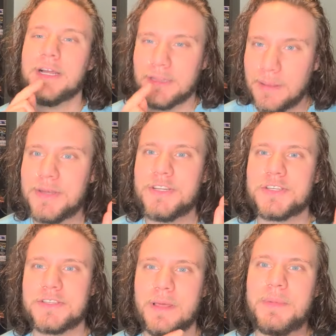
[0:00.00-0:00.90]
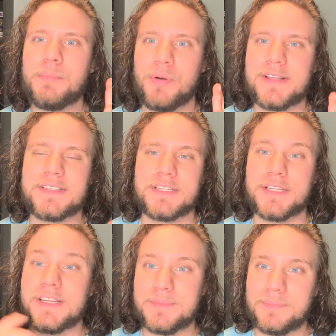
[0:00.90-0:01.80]
Let me press
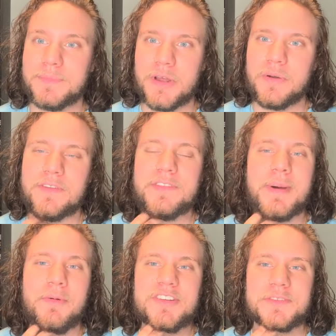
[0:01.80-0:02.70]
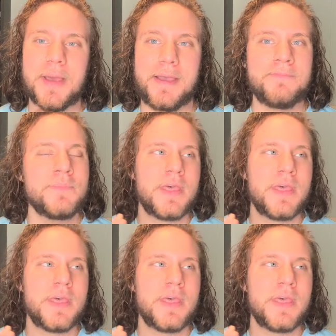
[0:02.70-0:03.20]
to, you know, give them my resume.